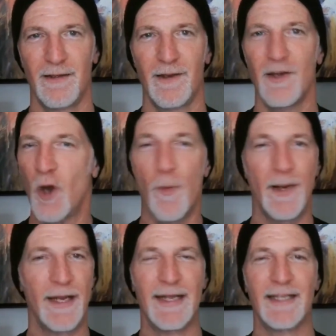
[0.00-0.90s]

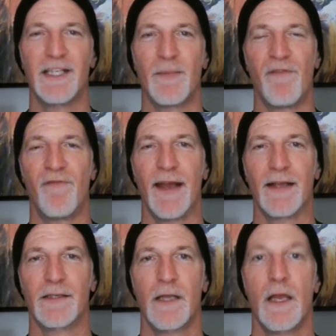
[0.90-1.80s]
Nobody needs to be
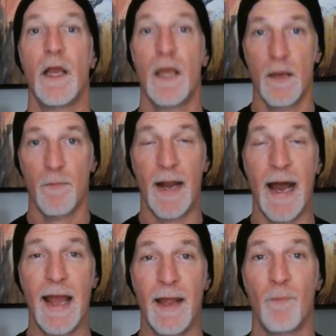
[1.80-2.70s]
fixed. But
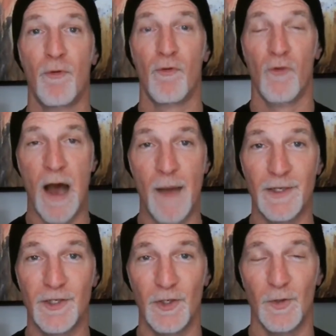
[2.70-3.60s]
I
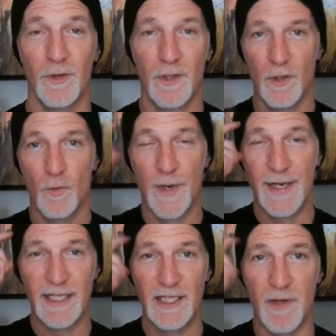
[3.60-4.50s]
promise you, we
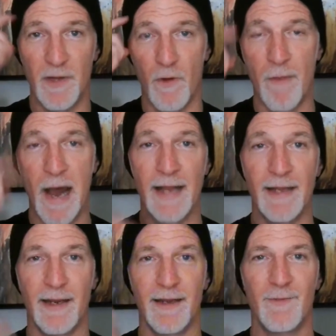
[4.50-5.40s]
need to be
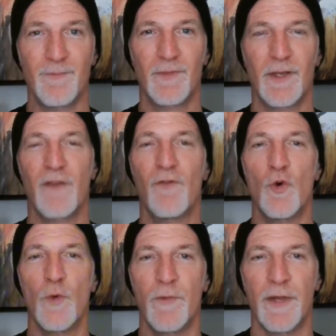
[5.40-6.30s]
reminded of
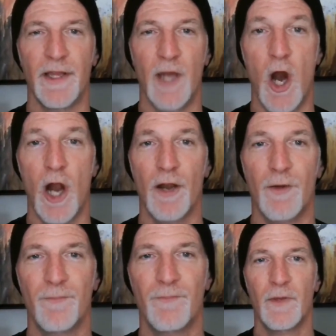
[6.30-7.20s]
who we really are,
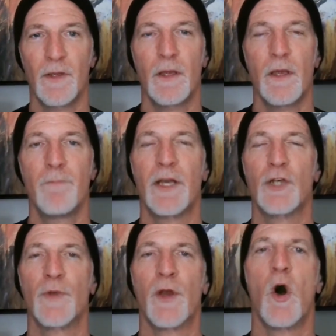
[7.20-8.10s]

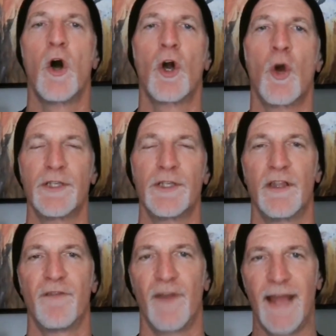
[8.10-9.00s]
because we all go into
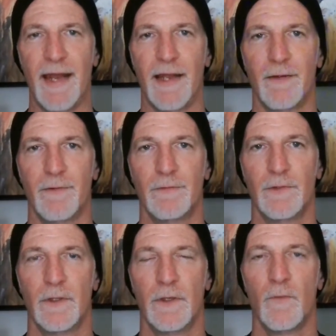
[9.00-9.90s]
the forgetting.
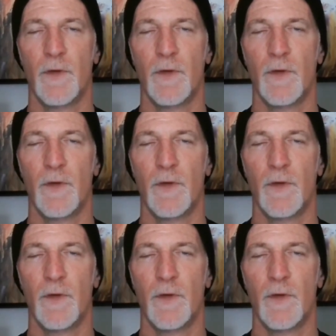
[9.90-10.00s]
We